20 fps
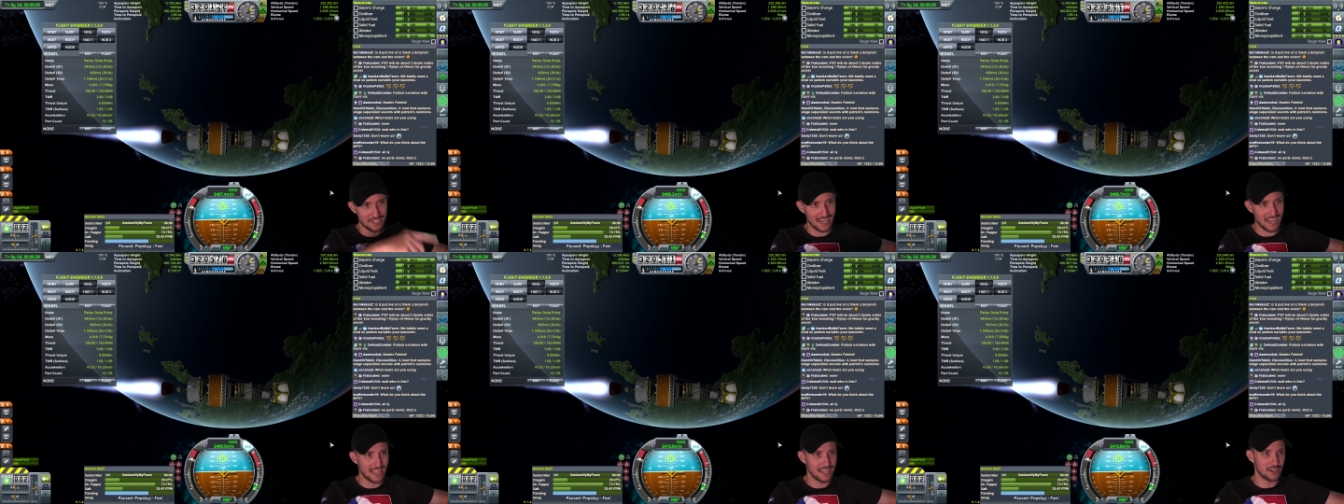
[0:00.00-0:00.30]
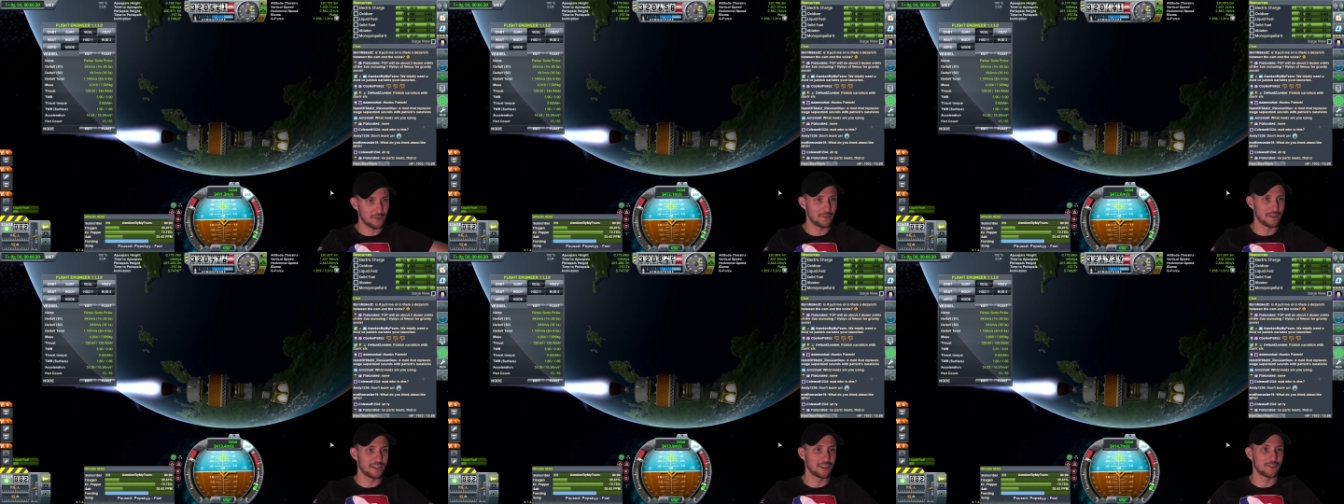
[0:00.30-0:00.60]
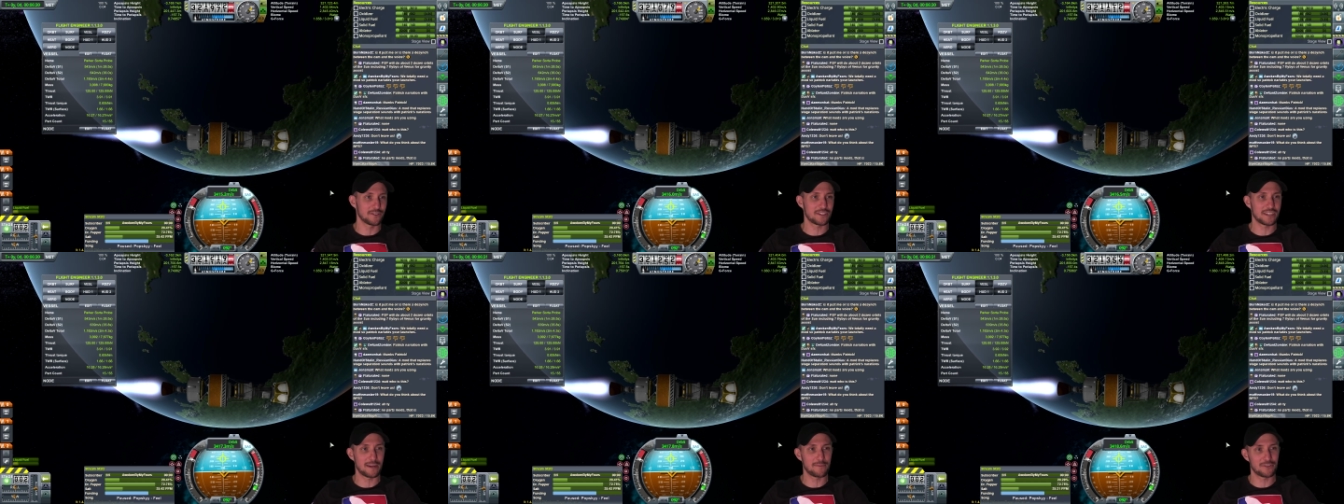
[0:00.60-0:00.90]
Yeah, there we go.
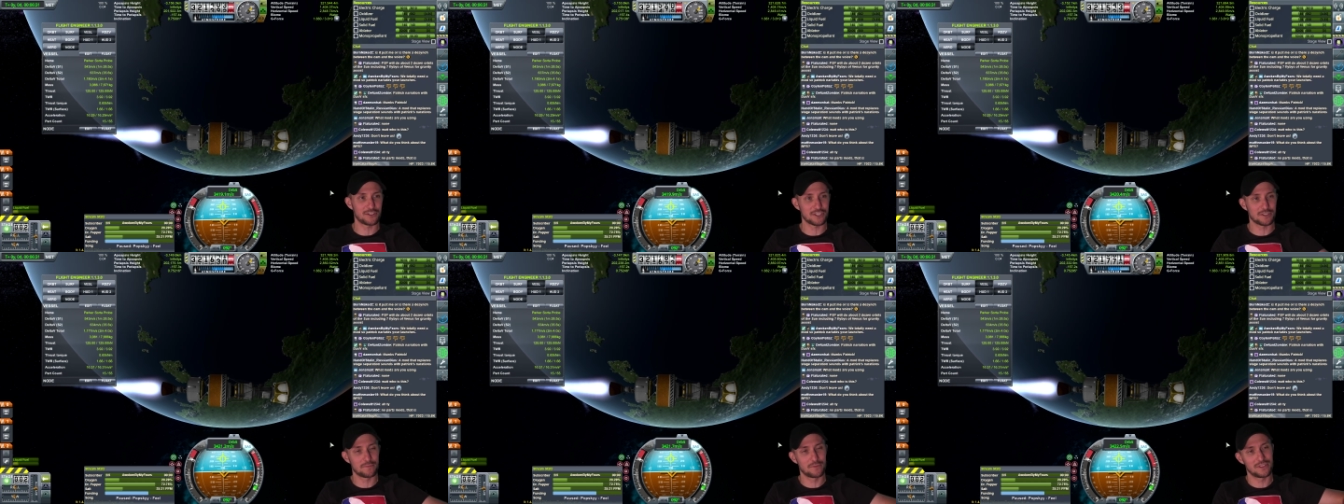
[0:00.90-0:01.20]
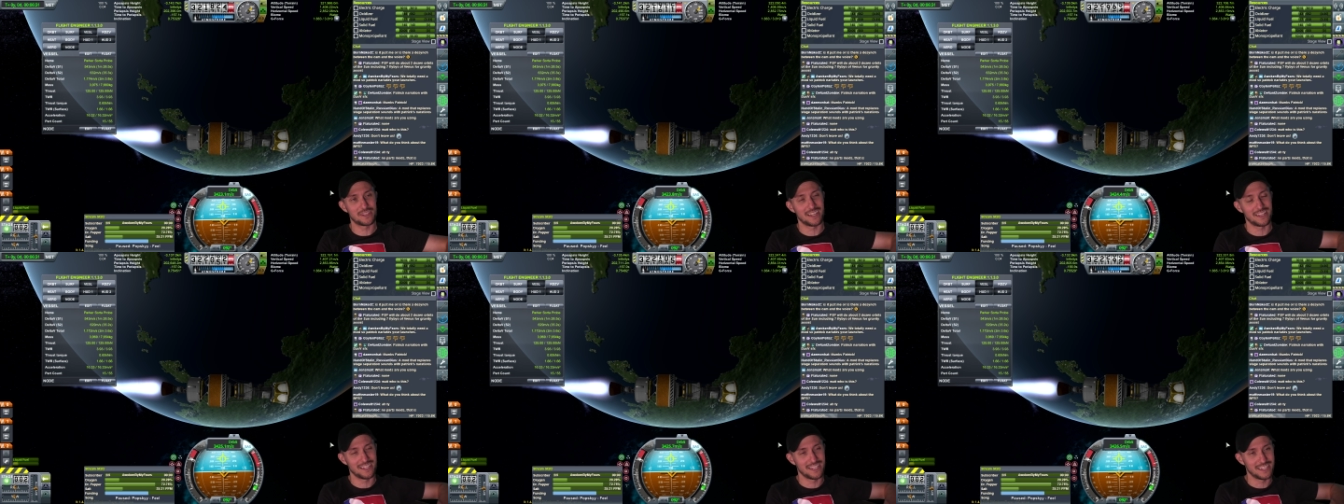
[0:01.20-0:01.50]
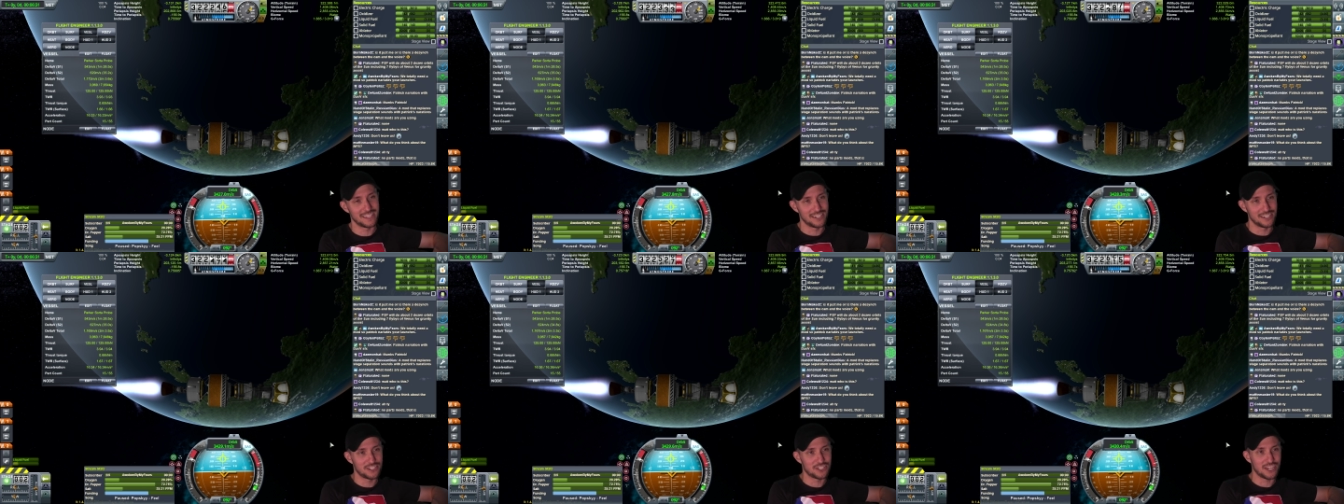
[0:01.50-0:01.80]
Saber just put that link
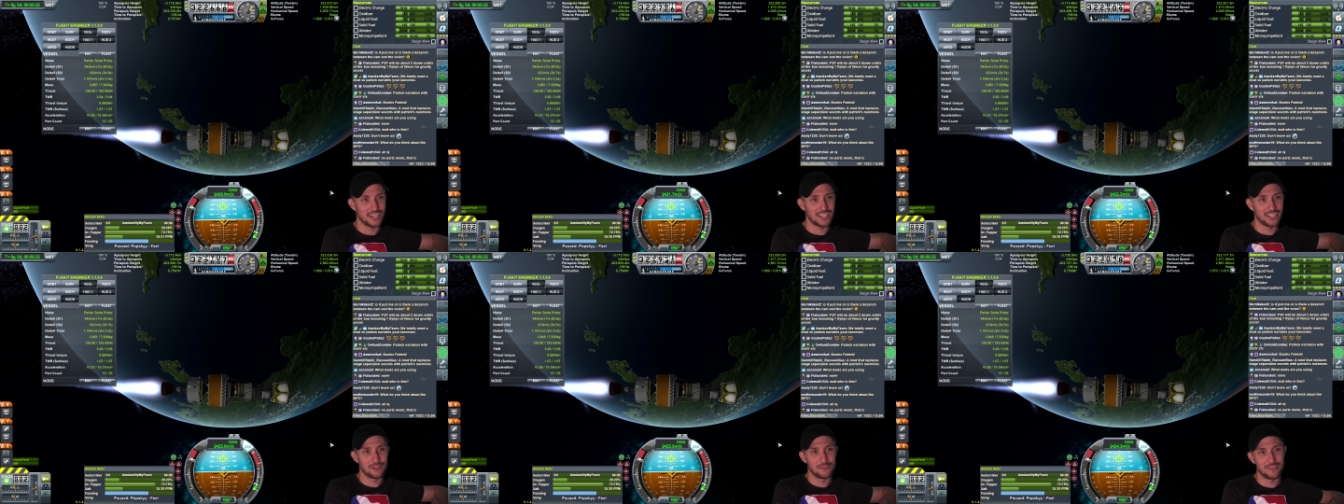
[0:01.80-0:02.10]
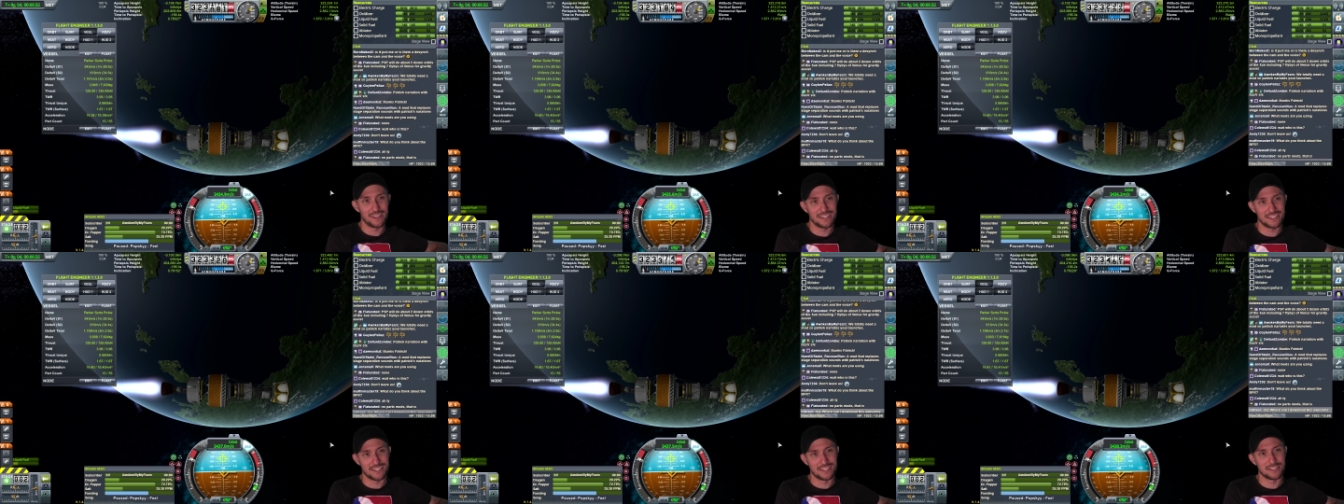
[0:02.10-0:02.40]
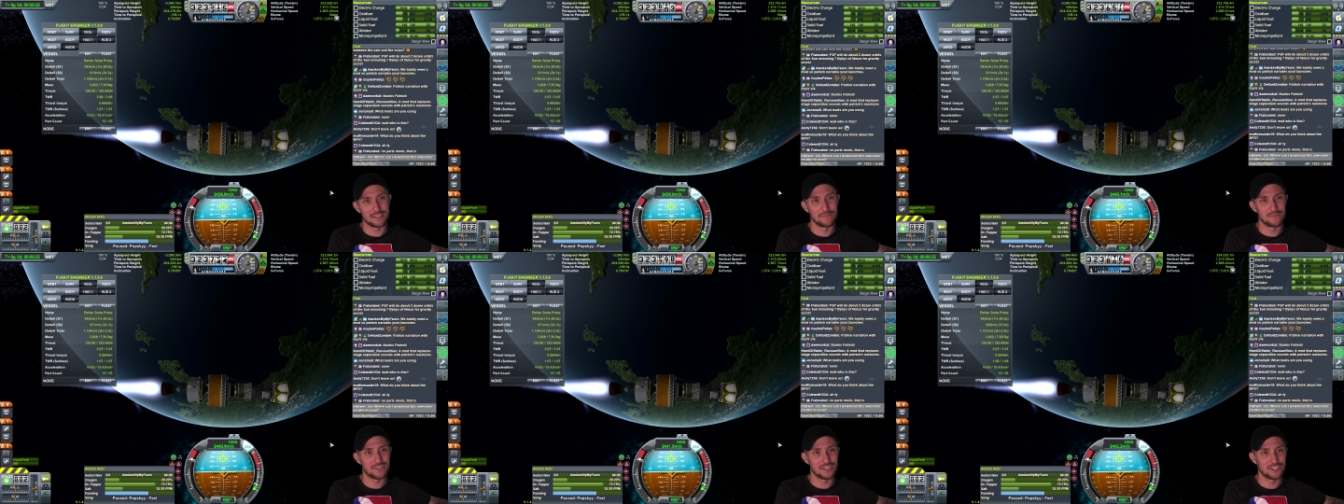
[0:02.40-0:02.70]
into chat. ULA
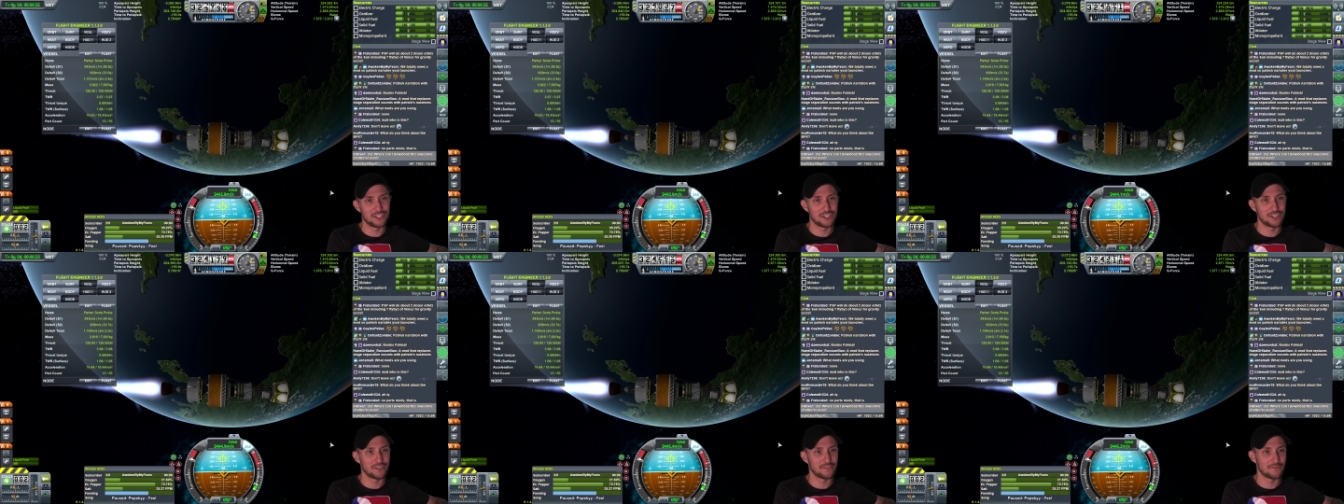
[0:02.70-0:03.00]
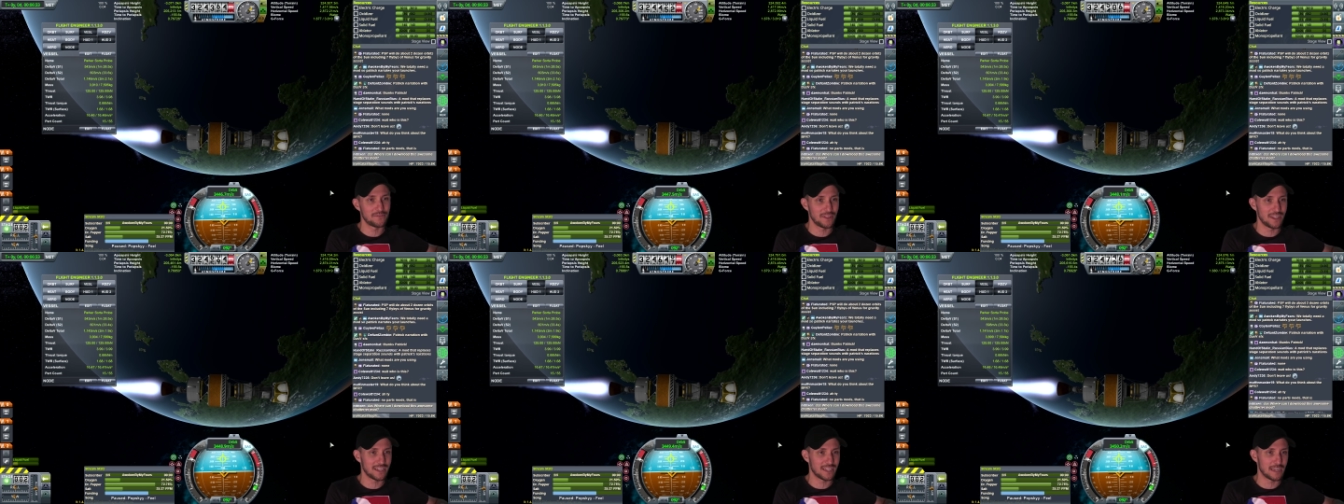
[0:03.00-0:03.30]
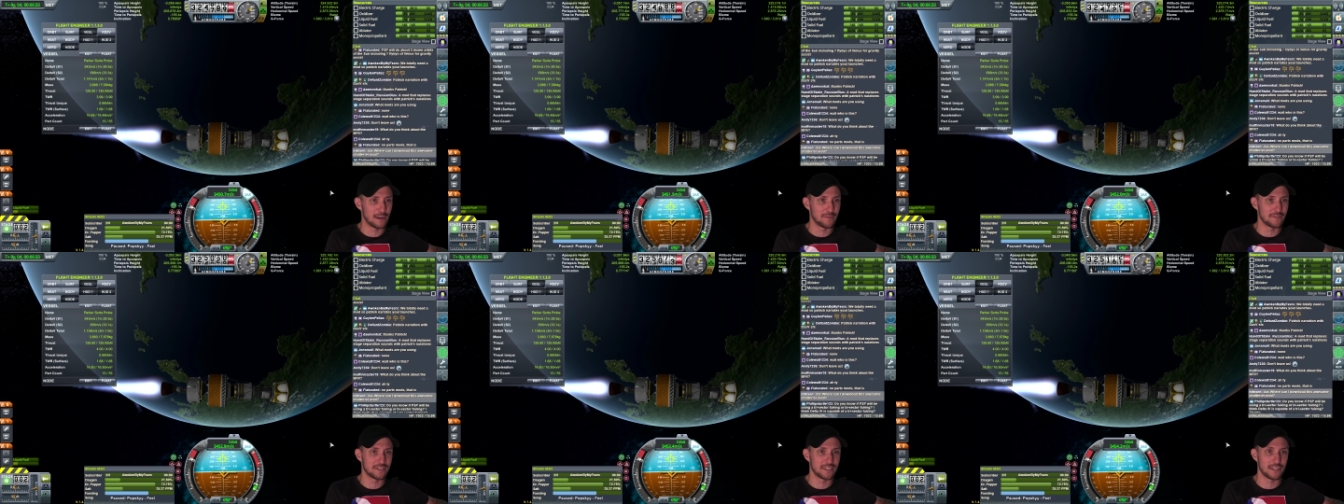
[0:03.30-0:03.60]
systems engineer and flight
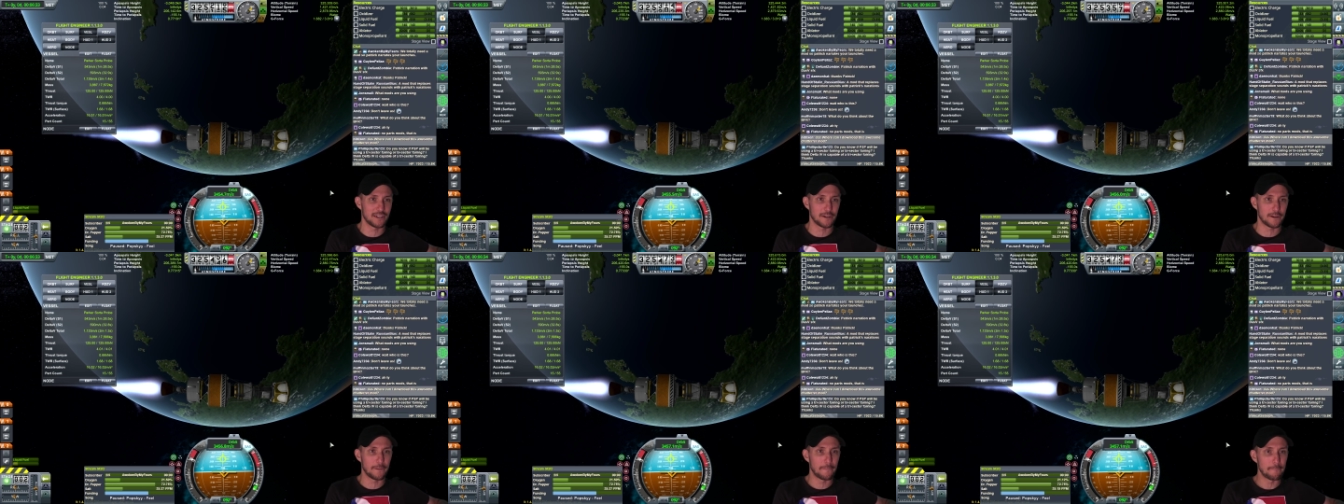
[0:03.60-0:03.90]
commentator.